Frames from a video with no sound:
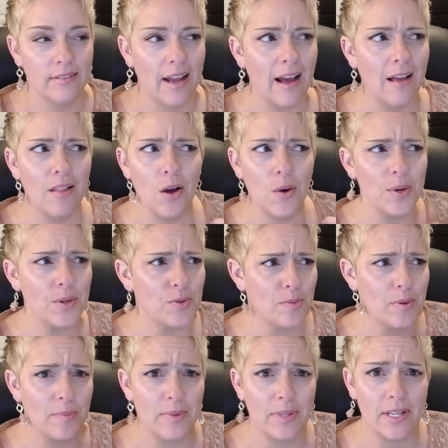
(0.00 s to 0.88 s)
I'll always
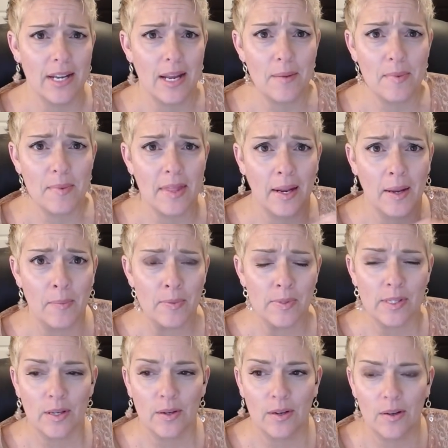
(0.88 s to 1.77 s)
remember the name of that
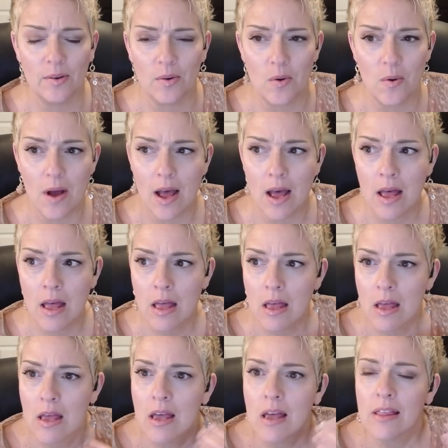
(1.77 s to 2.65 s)
episode. I don't know why.
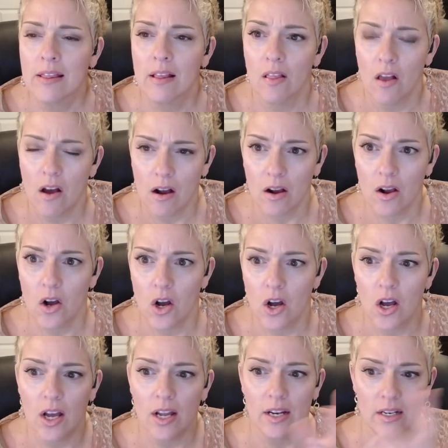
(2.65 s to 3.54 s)
The long
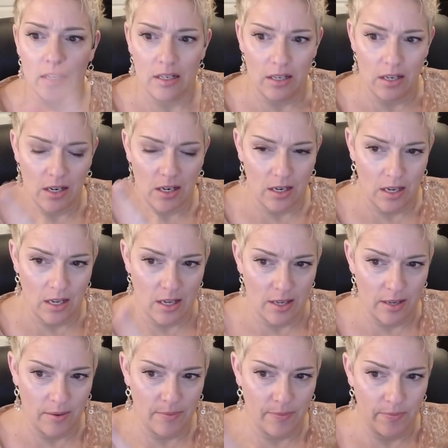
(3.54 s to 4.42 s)
con.
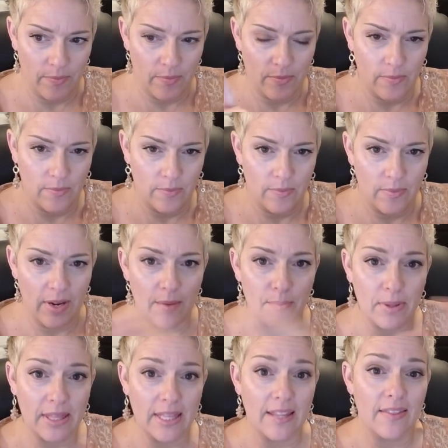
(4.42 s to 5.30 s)
Um,
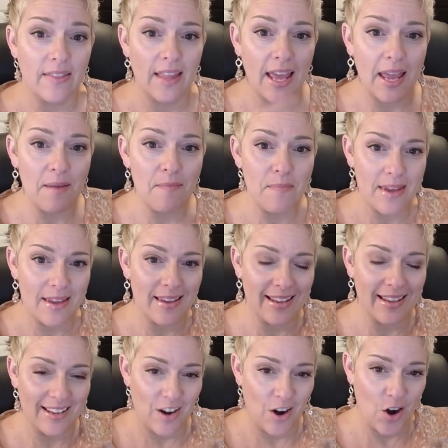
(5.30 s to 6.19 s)
but then they met,
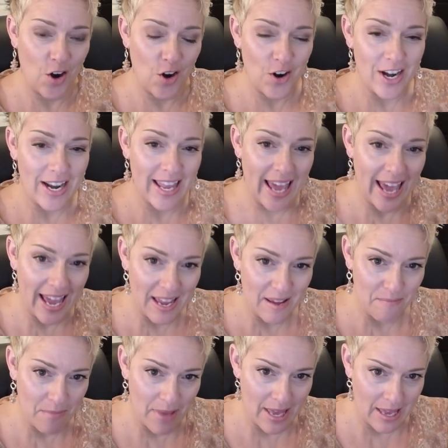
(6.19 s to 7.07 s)
her and
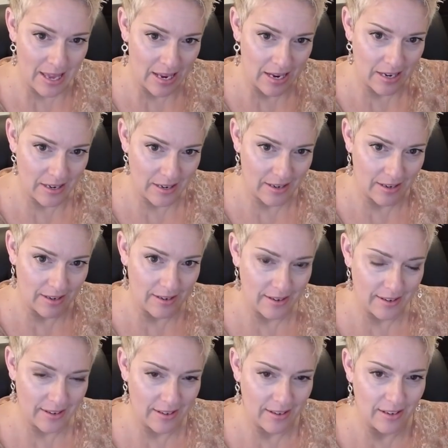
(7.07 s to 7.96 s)
Kate met
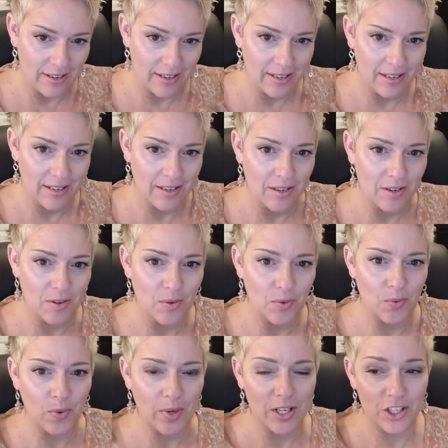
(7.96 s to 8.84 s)

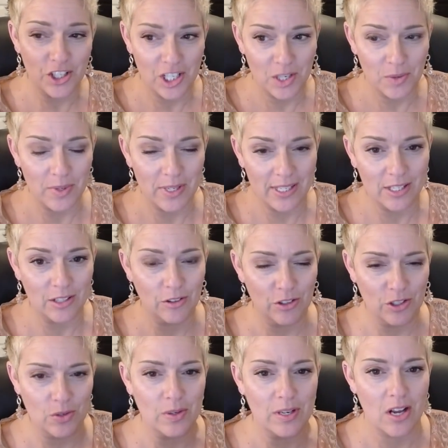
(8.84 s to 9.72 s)
when she was still
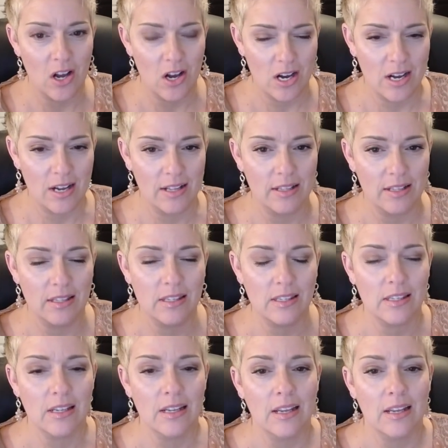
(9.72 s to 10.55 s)
doing cons.